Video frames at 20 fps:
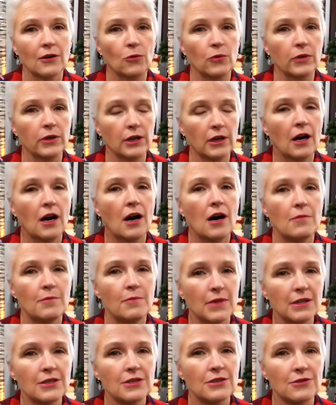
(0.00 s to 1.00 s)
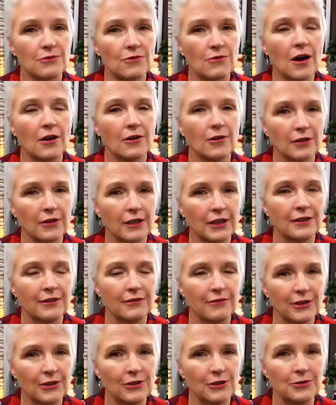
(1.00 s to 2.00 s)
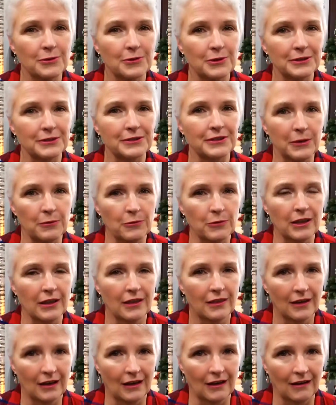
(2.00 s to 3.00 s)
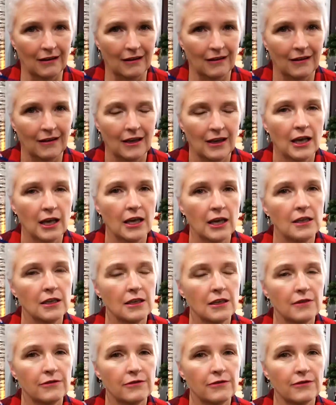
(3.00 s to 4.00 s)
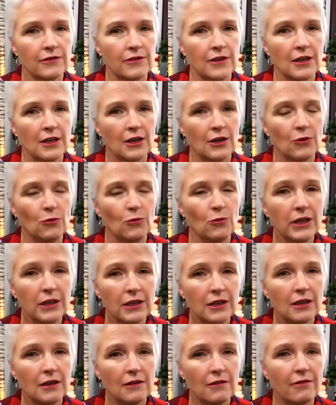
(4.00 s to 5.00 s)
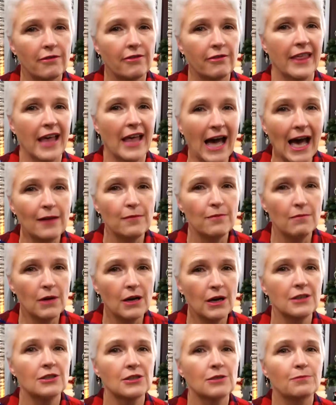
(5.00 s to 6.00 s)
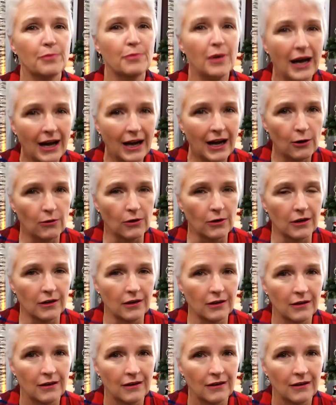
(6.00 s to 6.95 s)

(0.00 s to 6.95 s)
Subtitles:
We are all much stronger individuals than we think. And if we give that much power